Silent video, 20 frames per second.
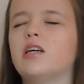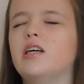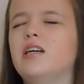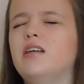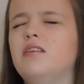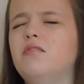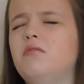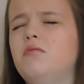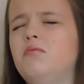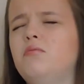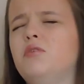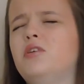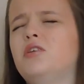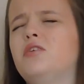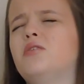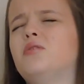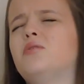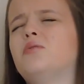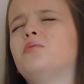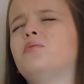I don't
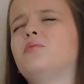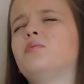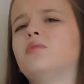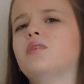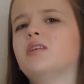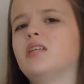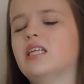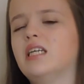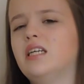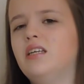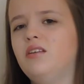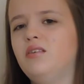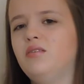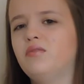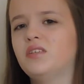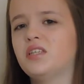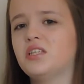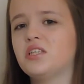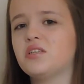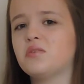know. I love
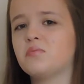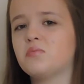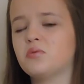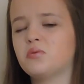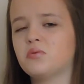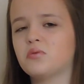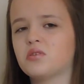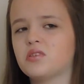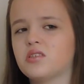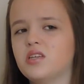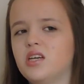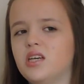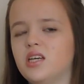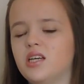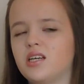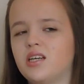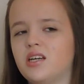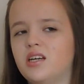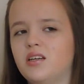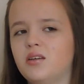vegetables.
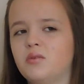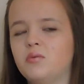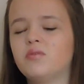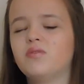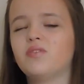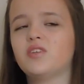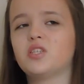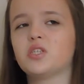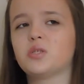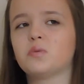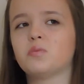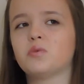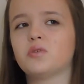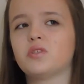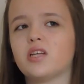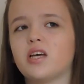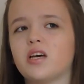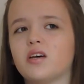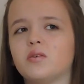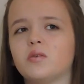I kind of want vegetables
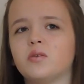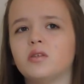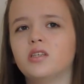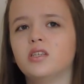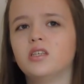now.